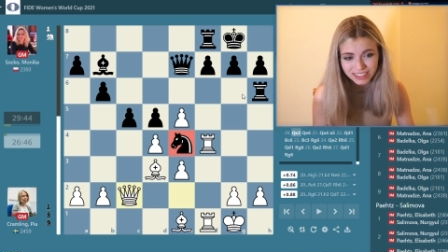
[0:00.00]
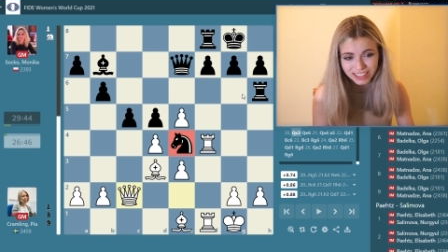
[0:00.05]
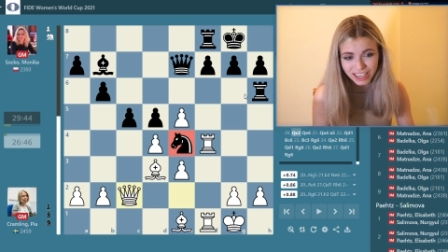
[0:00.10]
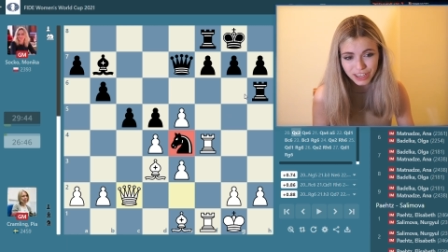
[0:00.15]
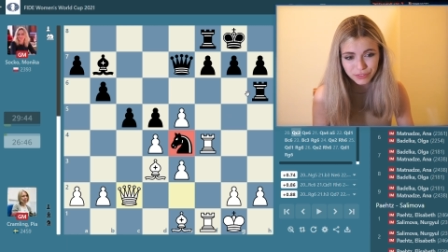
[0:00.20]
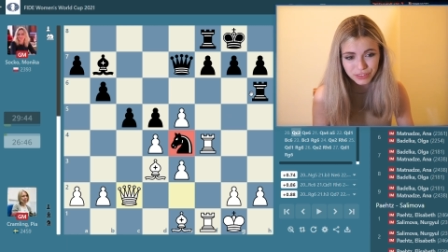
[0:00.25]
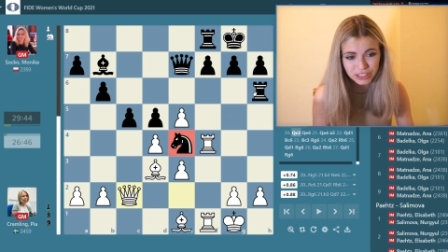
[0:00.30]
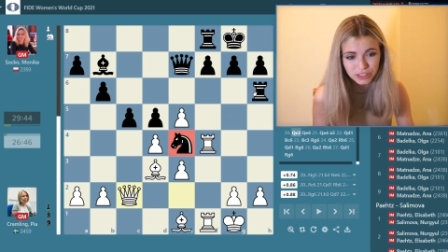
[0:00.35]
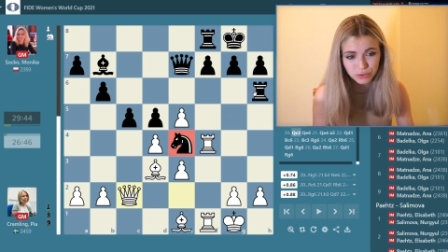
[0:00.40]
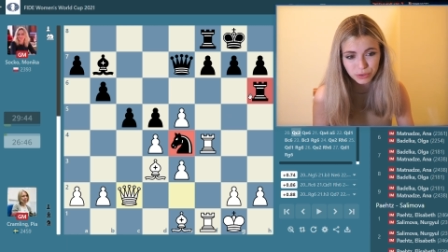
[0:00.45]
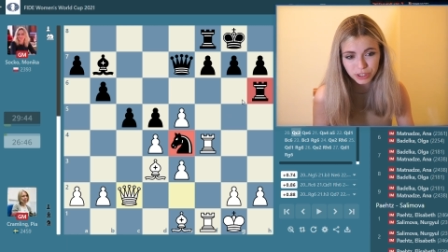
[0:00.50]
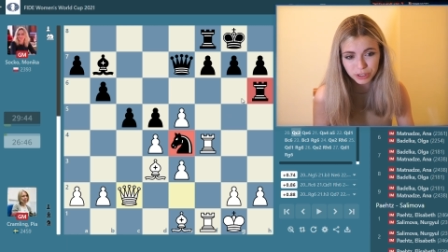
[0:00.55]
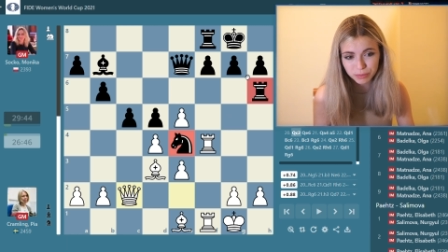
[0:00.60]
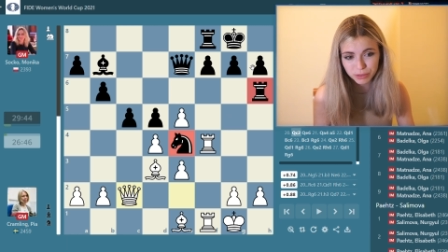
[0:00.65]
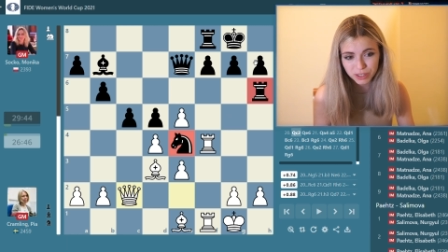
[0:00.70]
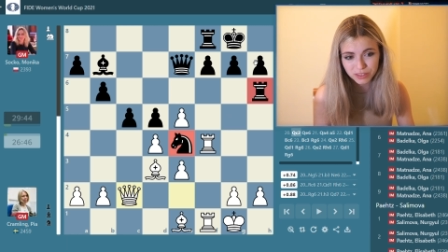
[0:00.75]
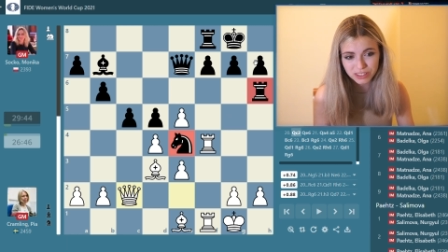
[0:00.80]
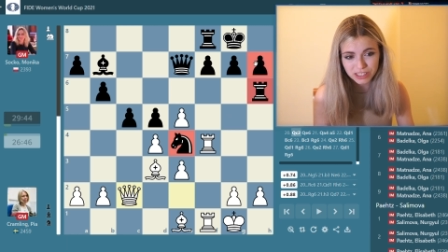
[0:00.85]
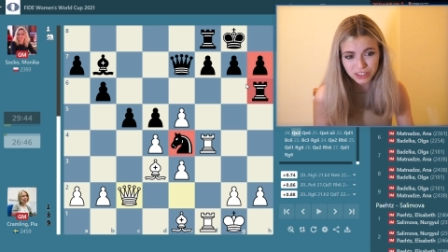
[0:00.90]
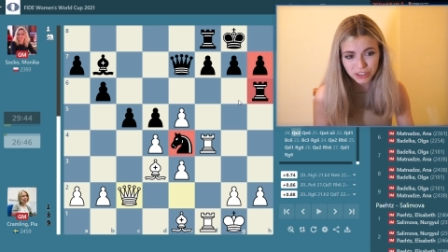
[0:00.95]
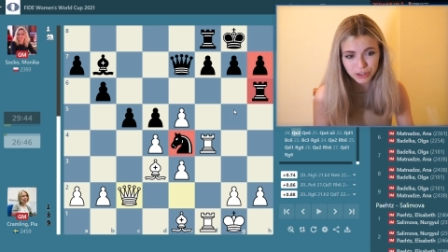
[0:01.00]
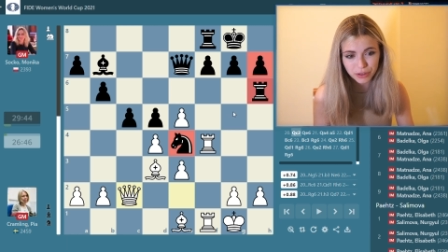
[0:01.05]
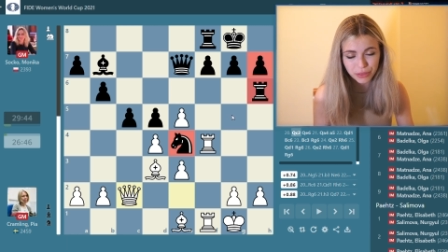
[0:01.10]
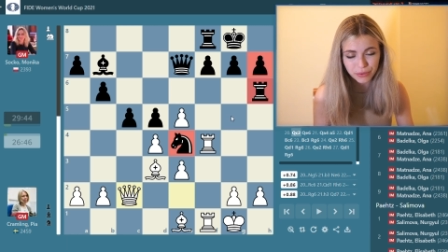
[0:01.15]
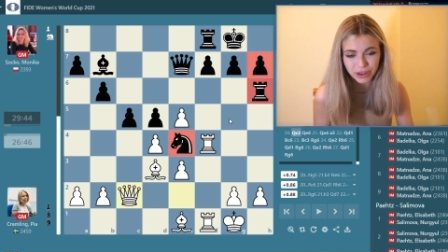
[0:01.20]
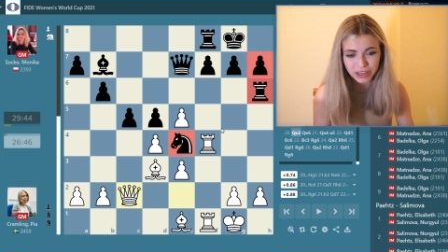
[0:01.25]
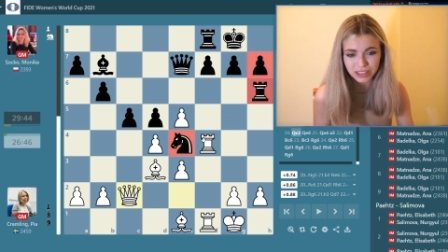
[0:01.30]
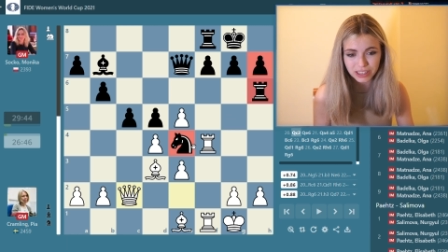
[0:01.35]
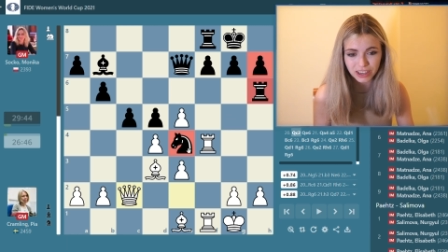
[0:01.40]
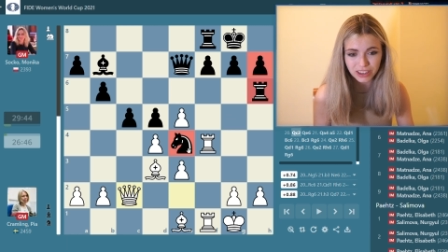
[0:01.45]
if this rook moves, then you're
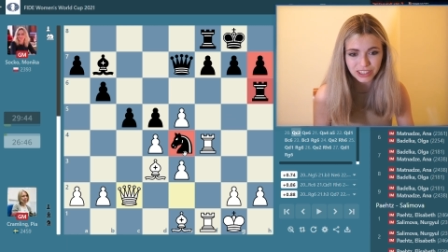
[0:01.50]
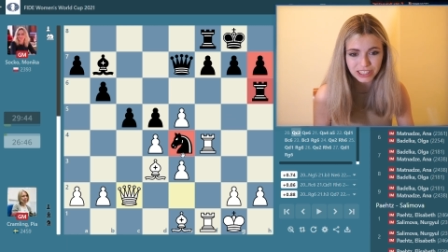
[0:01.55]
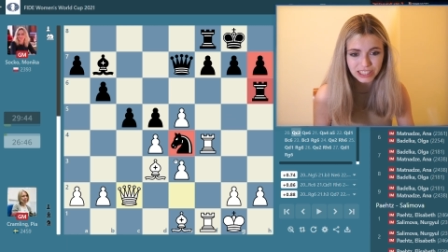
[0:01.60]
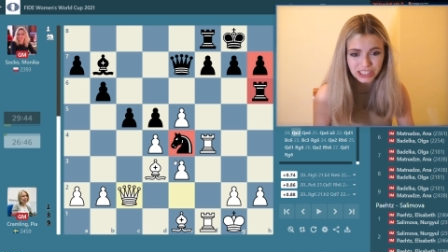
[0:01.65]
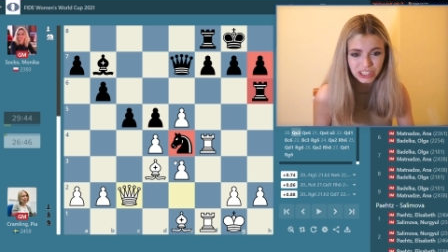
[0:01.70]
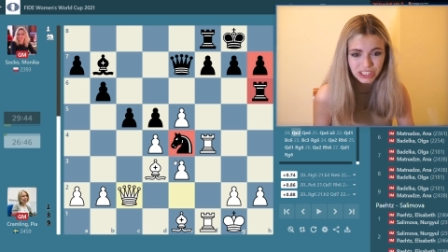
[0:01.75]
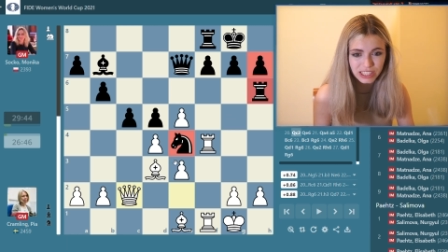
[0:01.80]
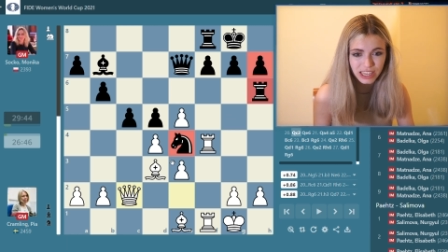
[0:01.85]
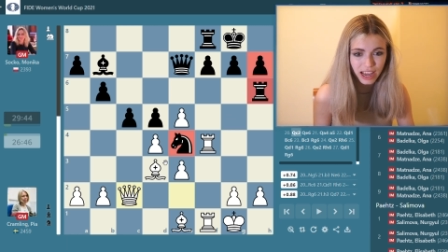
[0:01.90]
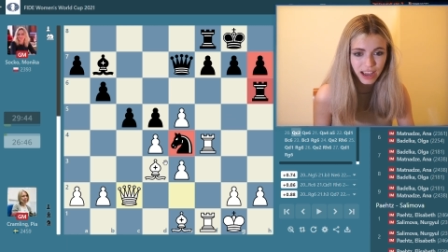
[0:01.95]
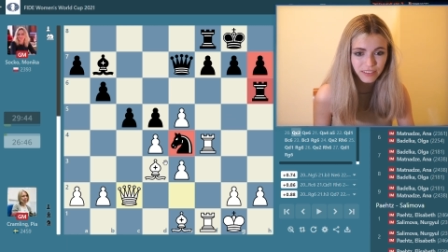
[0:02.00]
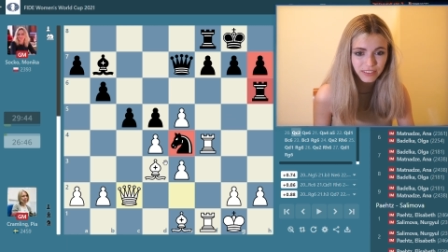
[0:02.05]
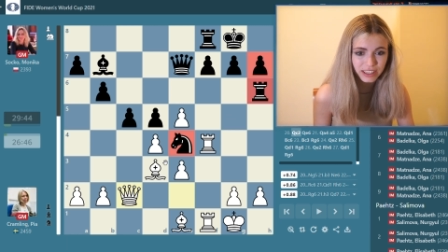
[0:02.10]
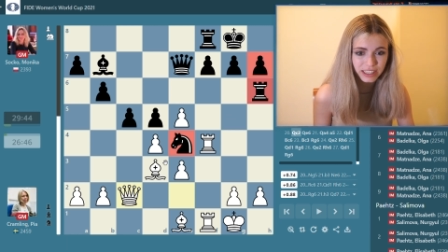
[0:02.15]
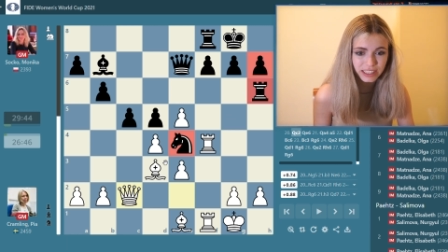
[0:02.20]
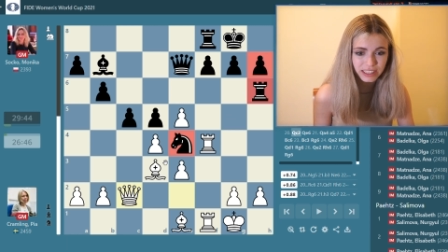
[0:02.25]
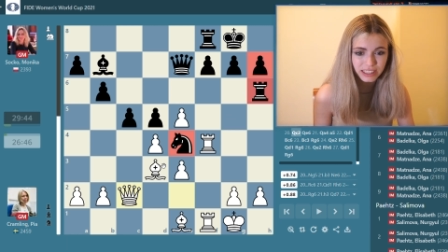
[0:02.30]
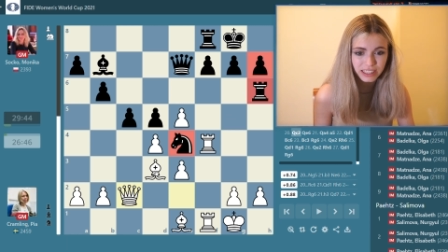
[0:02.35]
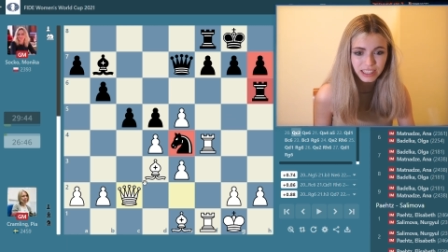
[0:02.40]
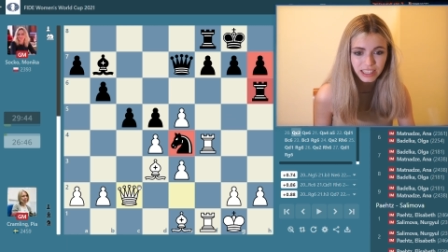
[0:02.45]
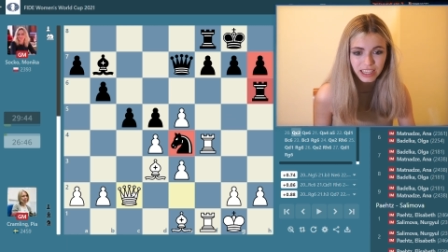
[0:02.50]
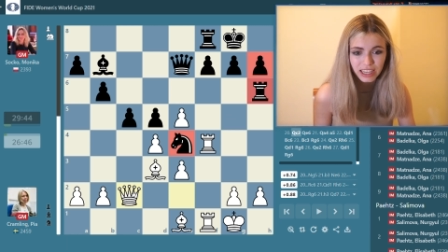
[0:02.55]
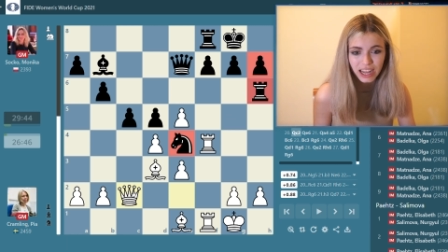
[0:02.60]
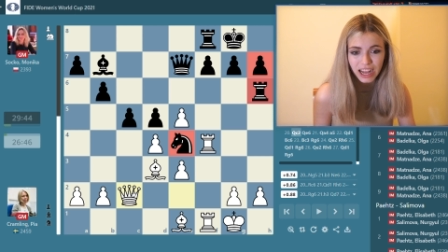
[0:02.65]
threatening on h7.